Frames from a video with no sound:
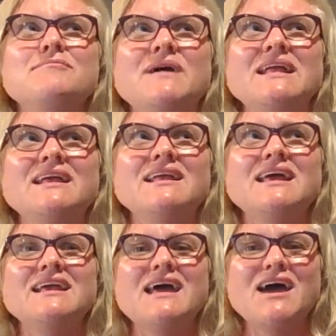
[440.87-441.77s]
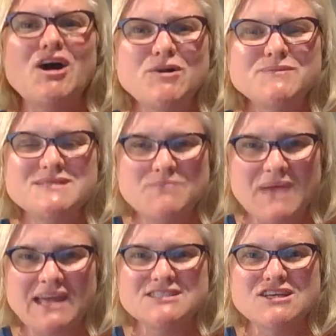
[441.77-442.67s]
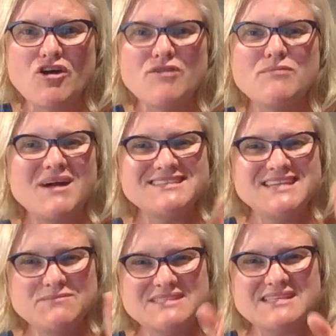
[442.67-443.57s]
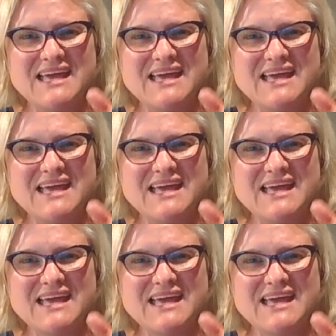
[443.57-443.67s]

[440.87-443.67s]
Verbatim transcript: but it helps me to go my team is